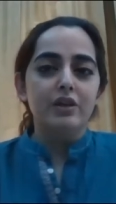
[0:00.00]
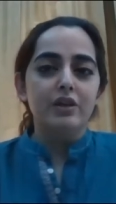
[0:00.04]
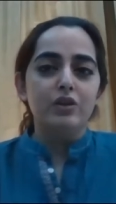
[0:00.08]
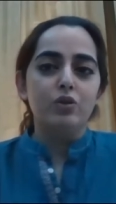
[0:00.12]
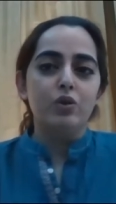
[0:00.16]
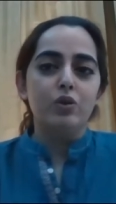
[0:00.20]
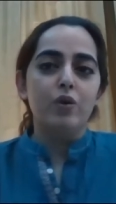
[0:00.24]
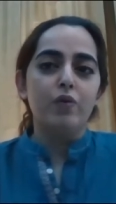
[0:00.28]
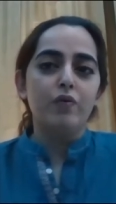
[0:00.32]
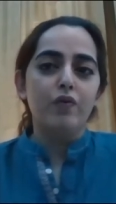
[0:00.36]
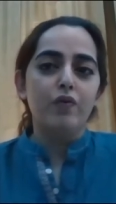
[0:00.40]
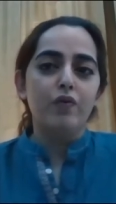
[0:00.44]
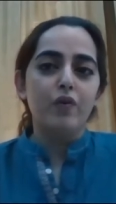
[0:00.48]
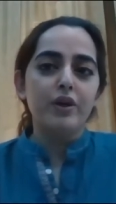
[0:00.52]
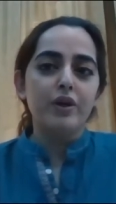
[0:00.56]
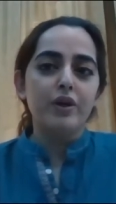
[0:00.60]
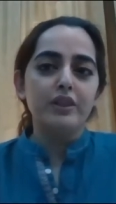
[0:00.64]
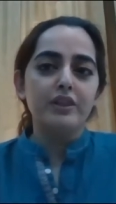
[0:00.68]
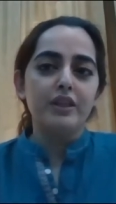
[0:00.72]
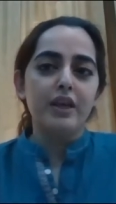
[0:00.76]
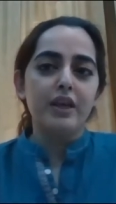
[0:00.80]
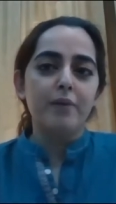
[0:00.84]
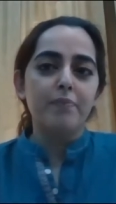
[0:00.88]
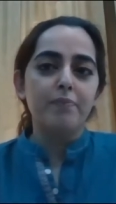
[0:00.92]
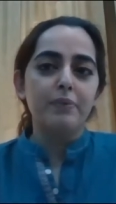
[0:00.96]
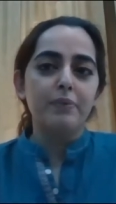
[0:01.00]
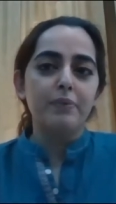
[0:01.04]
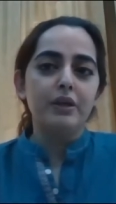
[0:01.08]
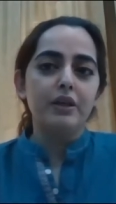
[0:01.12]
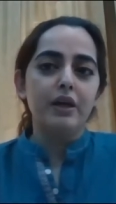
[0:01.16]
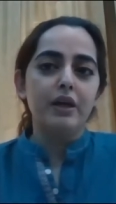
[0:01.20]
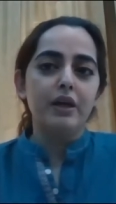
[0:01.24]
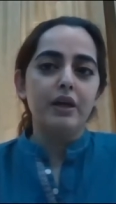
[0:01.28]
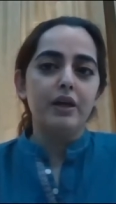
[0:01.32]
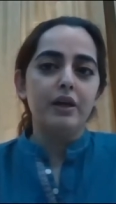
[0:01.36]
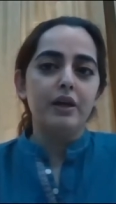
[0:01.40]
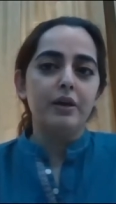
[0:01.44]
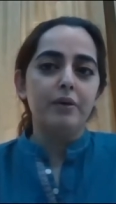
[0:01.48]
so for
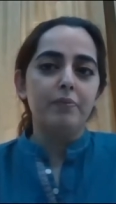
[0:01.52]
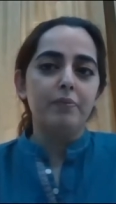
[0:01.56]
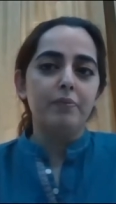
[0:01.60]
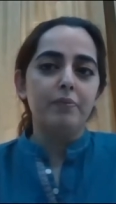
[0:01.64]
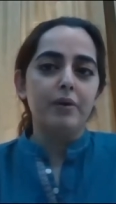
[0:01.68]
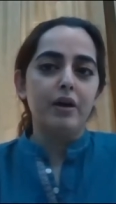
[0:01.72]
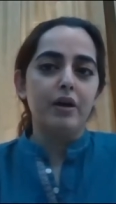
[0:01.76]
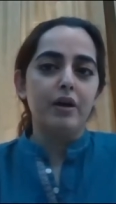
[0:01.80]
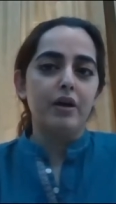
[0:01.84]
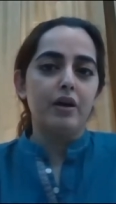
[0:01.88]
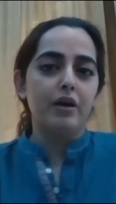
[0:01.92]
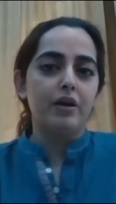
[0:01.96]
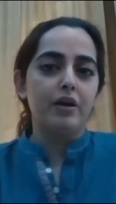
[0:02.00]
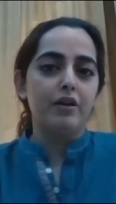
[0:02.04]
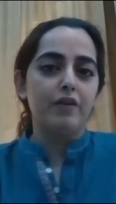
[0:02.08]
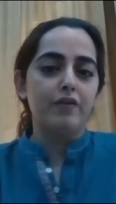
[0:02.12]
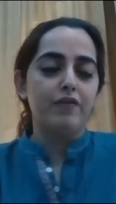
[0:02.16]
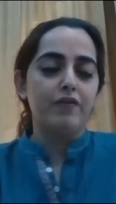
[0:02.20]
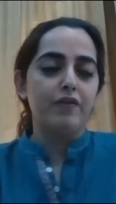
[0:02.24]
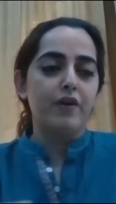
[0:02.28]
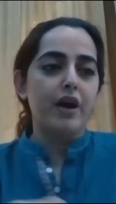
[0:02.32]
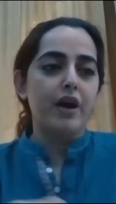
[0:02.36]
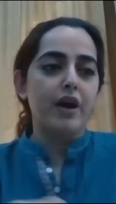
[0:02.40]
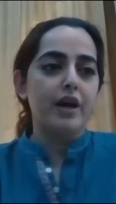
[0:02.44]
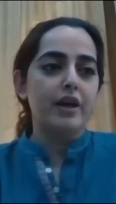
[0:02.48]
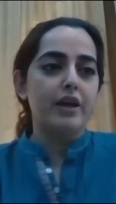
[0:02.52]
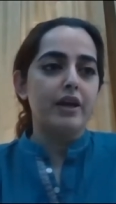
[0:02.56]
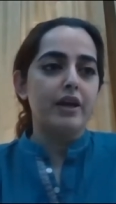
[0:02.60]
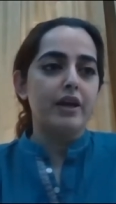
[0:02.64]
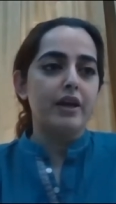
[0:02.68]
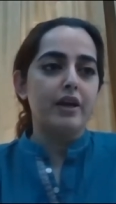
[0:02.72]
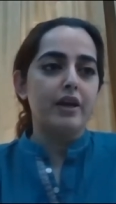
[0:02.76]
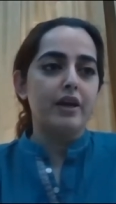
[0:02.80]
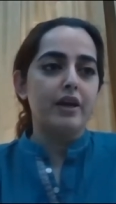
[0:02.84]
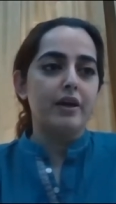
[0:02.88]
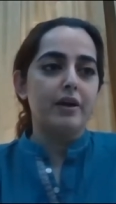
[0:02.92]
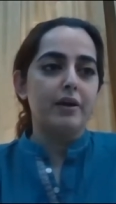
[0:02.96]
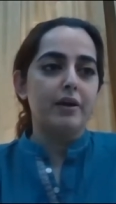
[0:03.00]
example um, if I
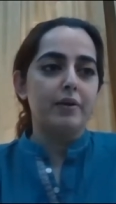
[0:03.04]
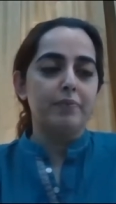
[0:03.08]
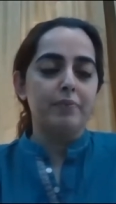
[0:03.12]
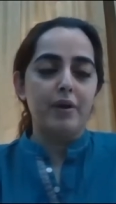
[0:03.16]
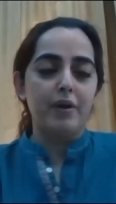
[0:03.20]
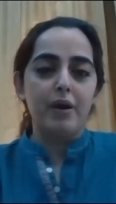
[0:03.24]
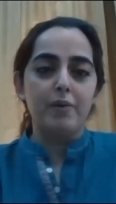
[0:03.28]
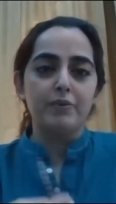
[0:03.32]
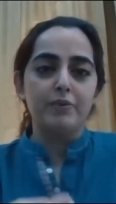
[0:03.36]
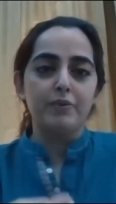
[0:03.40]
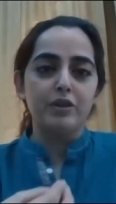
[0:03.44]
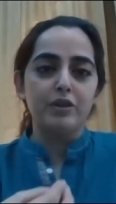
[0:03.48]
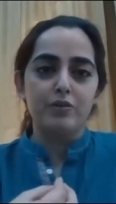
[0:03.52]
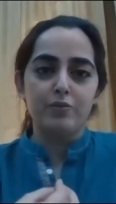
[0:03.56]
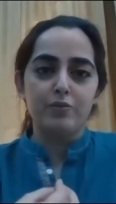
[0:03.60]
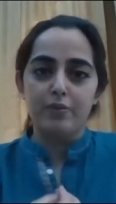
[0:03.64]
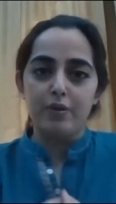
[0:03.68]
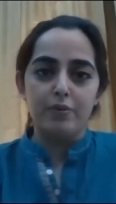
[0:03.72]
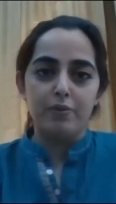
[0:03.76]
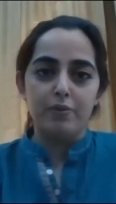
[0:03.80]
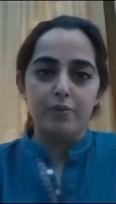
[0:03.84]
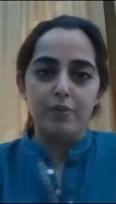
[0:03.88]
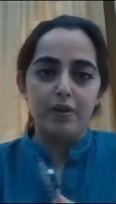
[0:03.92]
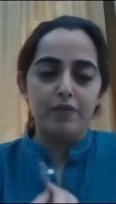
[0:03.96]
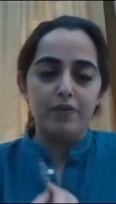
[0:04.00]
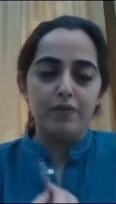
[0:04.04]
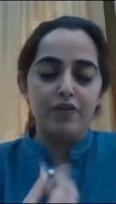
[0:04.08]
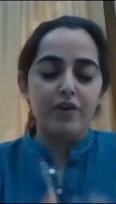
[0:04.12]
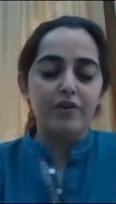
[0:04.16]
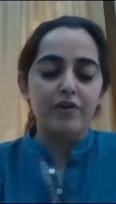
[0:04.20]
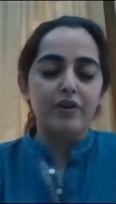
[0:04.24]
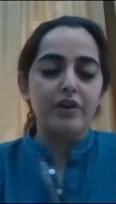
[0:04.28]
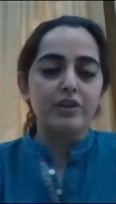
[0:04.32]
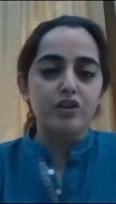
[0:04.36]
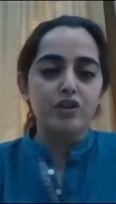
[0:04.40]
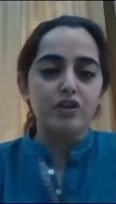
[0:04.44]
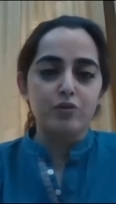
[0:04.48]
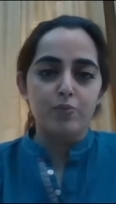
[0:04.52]
um, am a, uh, if I
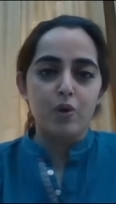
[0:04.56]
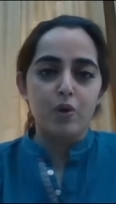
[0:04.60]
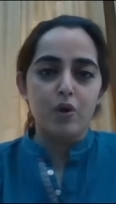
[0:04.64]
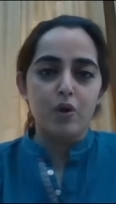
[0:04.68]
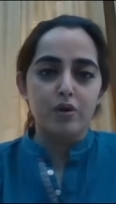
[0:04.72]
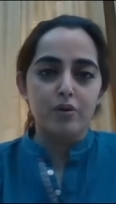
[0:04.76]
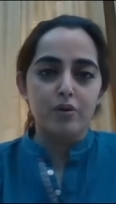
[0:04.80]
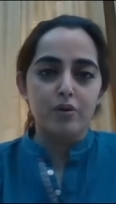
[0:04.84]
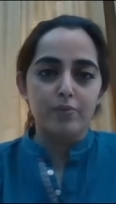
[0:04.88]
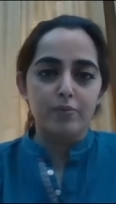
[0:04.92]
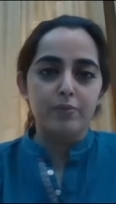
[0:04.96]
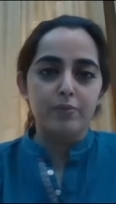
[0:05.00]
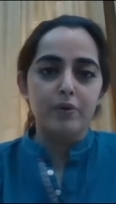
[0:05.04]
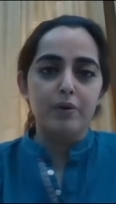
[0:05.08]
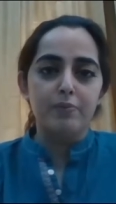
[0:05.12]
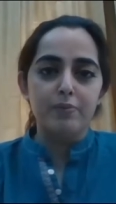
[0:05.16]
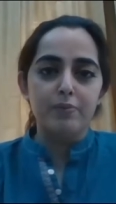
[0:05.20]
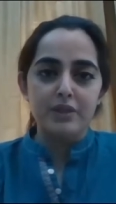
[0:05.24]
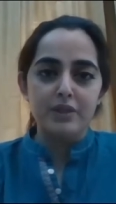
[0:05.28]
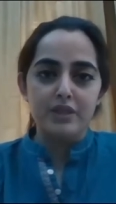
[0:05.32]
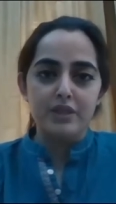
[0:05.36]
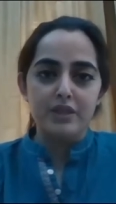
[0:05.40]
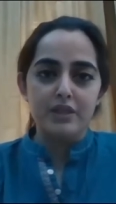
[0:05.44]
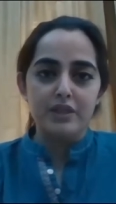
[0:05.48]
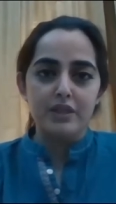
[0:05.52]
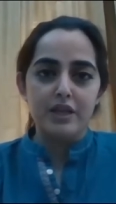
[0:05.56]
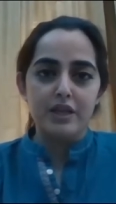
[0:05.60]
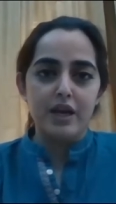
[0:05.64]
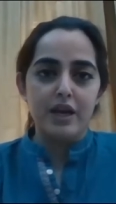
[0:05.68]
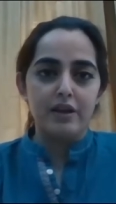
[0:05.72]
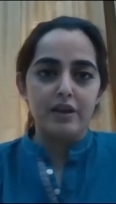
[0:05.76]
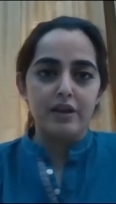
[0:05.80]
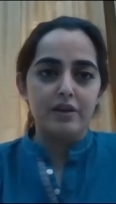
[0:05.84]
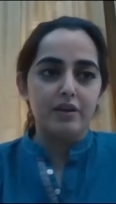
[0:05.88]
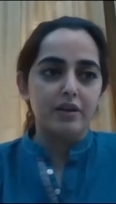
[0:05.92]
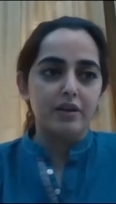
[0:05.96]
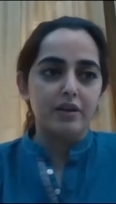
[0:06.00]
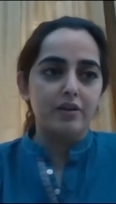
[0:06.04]
run a small uh, business
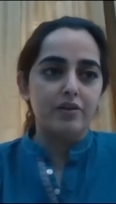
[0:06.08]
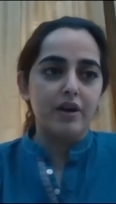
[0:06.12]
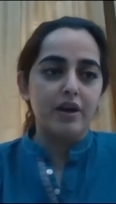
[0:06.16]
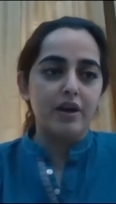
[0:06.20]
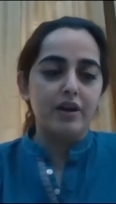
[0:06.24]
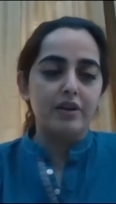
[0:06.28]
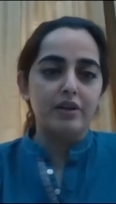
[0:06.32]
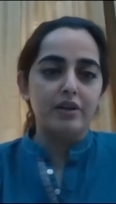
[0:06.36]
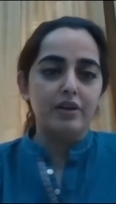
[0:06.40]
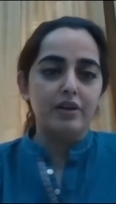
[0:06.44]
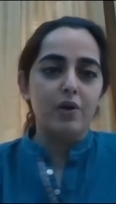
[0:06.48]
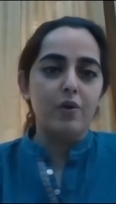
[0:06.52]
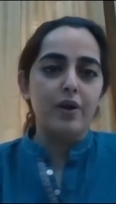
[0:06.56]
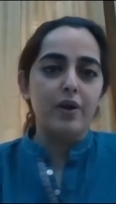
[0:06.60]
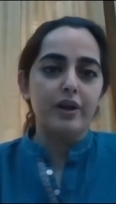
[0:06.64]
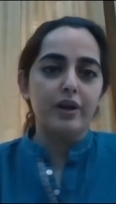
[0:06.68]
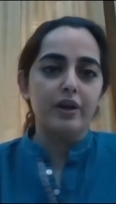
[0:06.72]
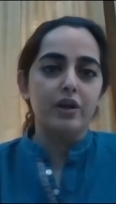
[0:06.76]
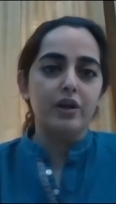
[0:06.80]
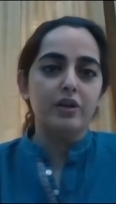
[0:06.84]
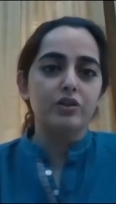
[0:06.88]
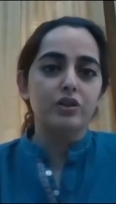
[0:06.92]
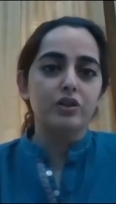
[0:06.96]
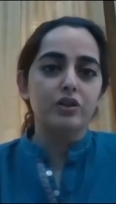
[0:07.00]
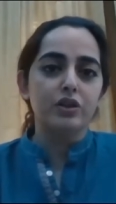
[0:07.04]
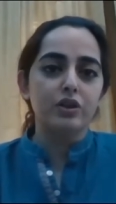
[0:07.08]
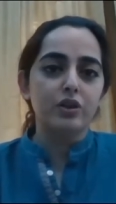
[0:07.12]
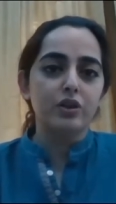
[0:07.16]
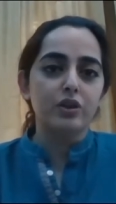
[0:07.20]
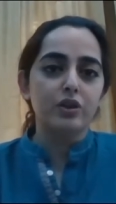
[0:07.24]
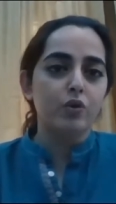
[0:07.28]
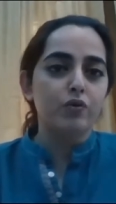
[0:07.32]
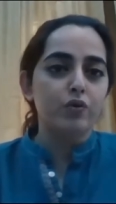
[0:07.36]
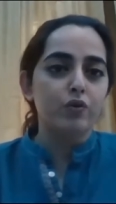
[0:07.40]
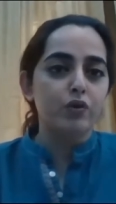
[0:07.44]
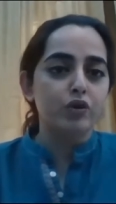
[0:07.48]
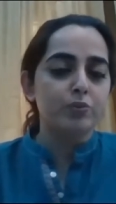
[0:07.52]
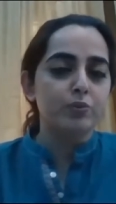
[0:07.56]
and uh, right now I can't just say,
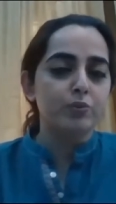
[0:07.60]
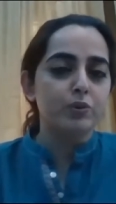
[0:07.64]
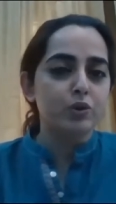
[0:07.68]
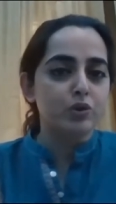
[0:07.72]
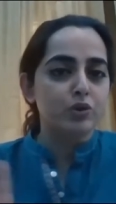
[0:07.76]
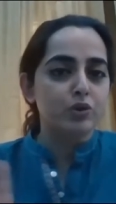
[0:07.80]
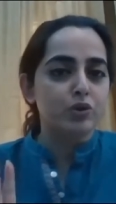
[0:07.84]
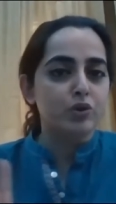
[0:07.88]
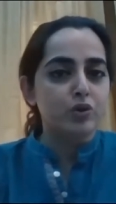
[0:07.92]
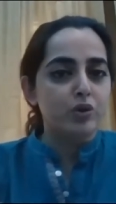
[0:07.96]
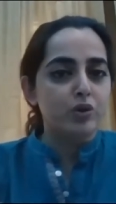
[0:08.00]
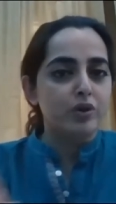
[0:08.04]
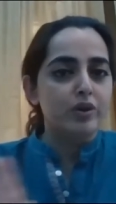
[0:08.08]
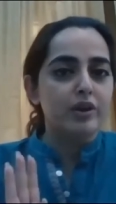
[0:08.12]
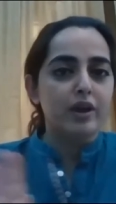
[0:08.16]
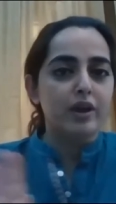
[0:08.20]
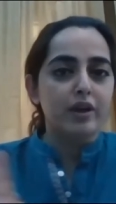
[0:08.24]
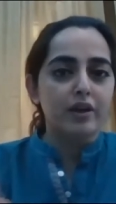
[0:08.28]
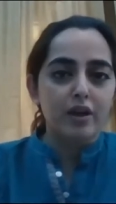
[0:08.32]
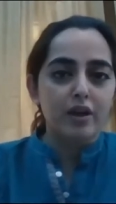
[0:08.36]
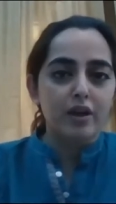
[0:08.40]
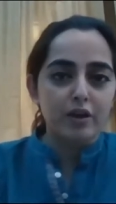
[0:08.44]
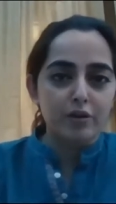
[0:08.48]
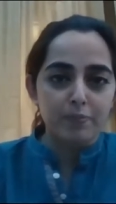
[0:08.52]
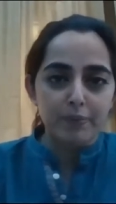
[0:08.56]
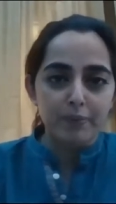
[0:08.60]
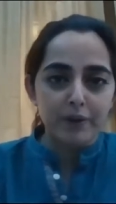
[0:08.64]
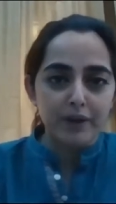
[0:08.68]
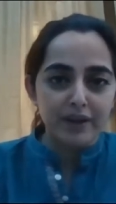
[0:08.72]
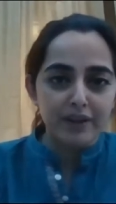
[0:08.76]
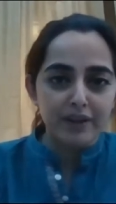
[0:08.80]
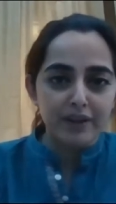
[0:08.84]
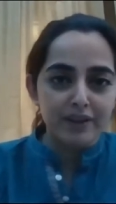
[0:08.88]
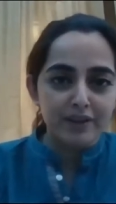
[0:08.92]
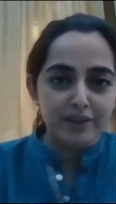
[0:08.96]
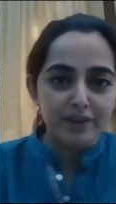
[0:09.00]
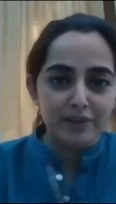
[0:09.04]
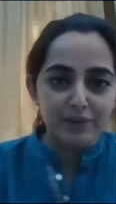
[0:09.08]
oh, force majeure, sorry, I can't
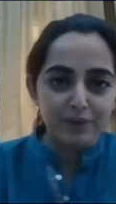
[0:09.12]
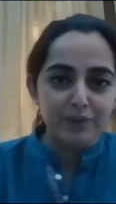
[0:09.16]
pay.